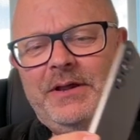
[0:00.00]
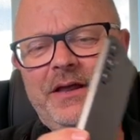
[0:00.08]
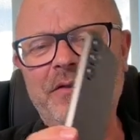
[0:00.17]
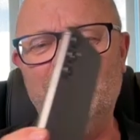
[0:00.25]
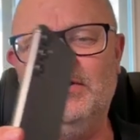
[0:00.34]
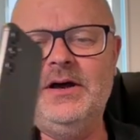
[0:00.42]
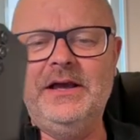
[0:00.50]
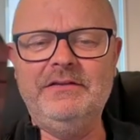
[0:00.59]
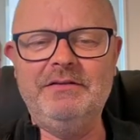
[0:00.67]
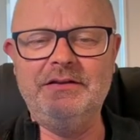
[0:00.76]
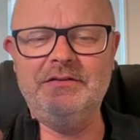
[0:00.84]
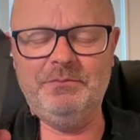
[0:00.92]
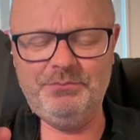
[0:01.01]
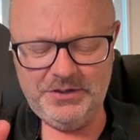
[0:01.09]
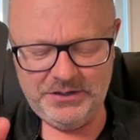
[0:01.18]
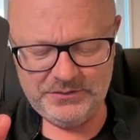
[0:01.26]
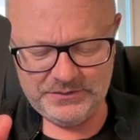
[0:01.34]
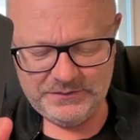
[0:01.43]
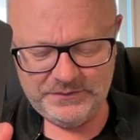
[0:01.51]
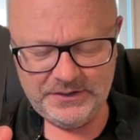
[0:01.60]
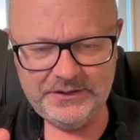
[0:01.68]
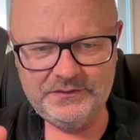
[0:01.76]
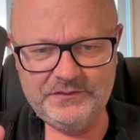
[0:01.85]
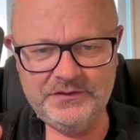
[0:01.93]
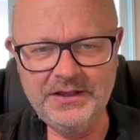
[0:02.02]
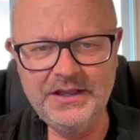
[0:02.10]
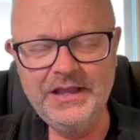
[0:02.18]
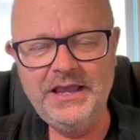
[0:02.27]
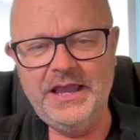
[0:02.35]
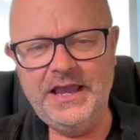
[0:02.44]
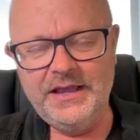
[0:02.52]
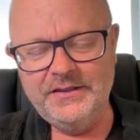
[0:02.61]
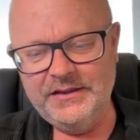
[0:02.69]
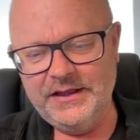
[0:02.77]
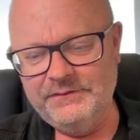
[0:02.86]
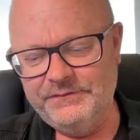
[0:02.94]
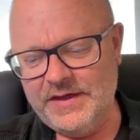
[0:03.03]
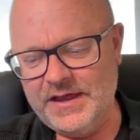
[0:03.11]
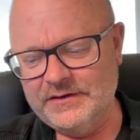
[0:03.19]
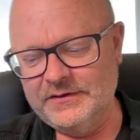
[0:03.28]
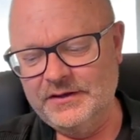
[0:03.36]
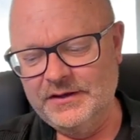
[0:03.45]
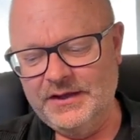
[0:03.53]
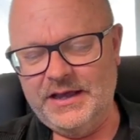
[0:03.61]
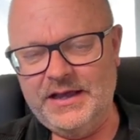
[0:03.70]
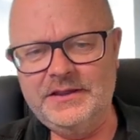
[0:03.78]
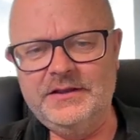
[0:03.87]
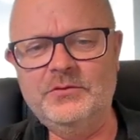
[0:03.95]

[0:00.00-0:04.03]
but otherwise it's a pretty good device. And in fact, there's